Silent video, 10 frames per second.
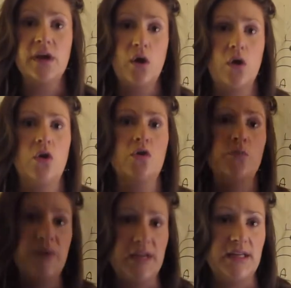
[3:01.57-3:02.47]

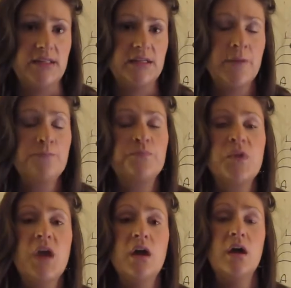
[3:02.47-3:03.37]
heartbeat.
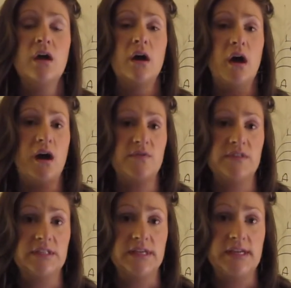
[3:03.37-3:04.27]

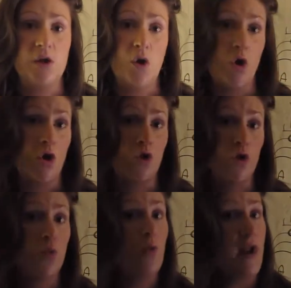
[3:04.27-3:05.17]
Obviously heart
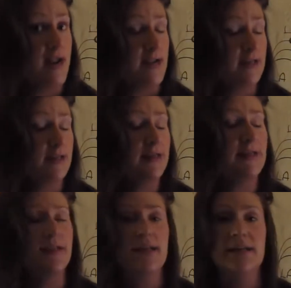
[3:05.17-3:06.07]
rate
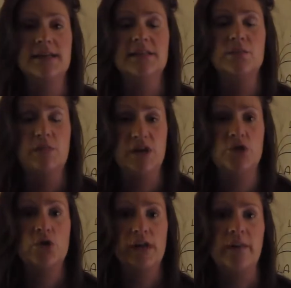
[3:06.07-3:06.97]
is
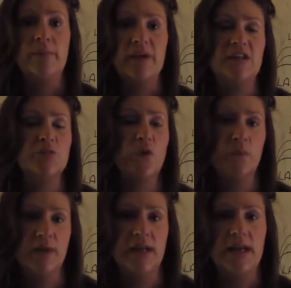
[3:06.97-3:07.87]
measured in beats per
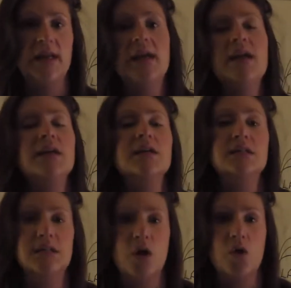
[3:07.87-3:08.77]
minute.
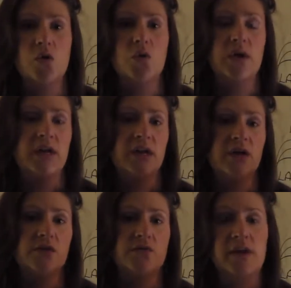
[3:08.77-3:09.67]
So
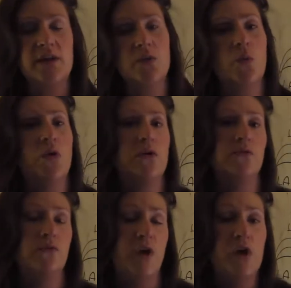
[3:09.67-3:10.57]
if either one
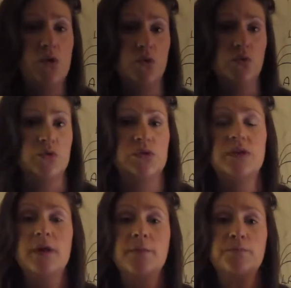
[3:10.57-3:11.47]
of
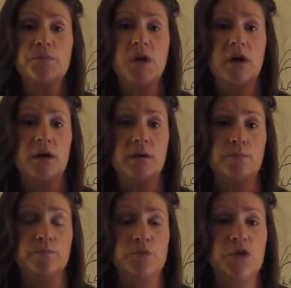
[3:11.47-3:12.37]
those
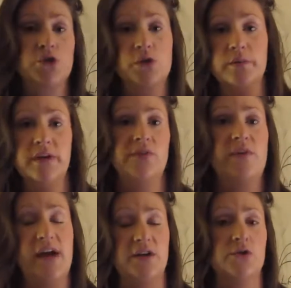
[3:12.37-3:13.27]
contributing
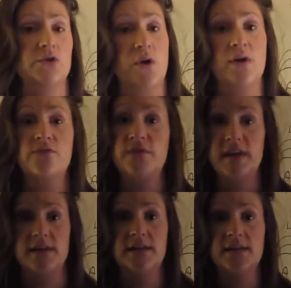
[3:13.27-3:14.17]
factors are
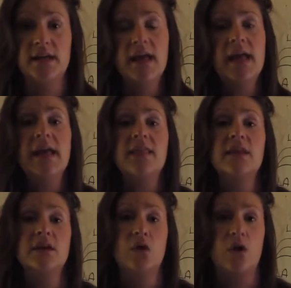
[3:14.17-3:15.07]
affected,
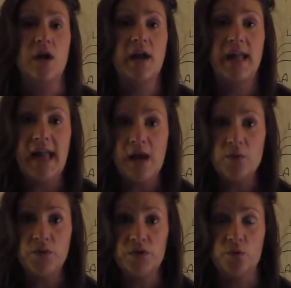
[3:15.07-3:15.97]
then cardiac
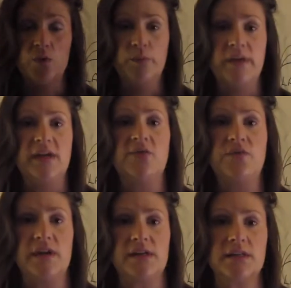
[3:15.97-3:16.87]
output will be
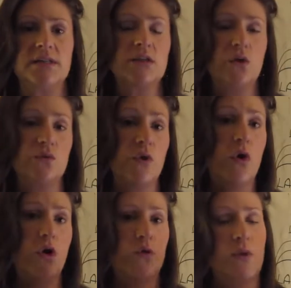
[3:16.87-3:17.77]
affected. So if the
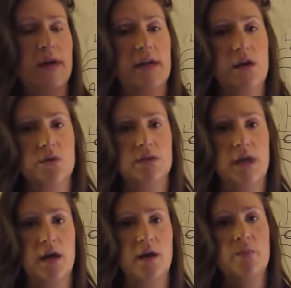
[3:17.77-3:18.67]
heart rate goes
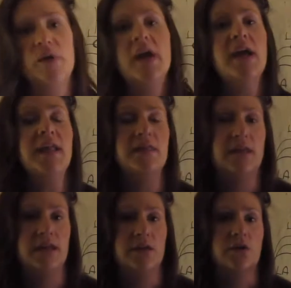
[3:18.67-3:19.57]
up,
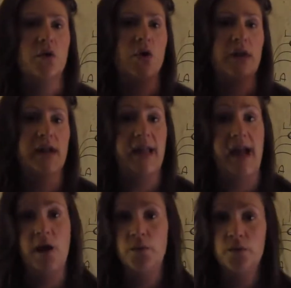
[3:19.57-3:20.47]
then cardiac
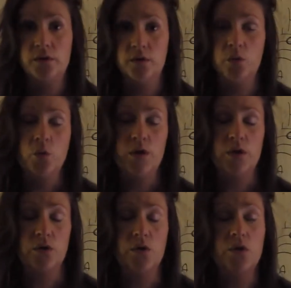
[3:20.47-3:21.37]
output
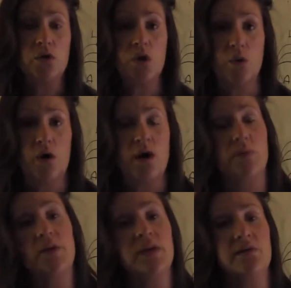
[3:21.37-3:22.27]
will go
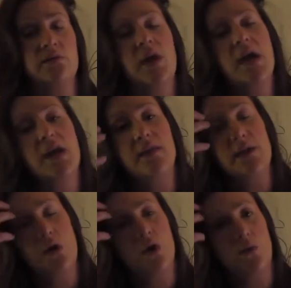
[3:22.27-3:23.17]
up. If the
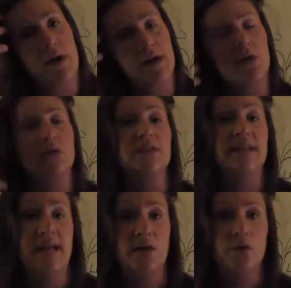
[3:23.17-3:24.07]
heart rate goes
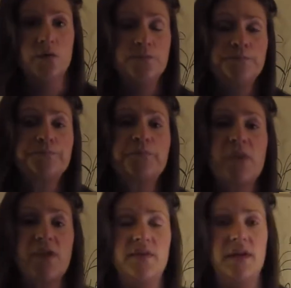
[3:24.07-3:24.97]
down,
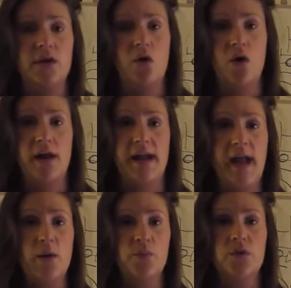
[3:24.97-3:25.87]
then cardiac
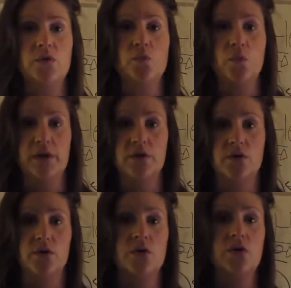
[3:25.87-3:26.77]
output
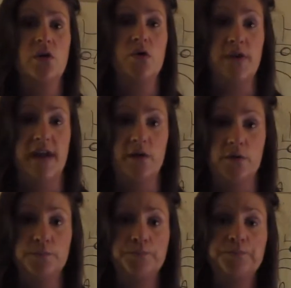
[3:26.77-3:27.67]
will go down.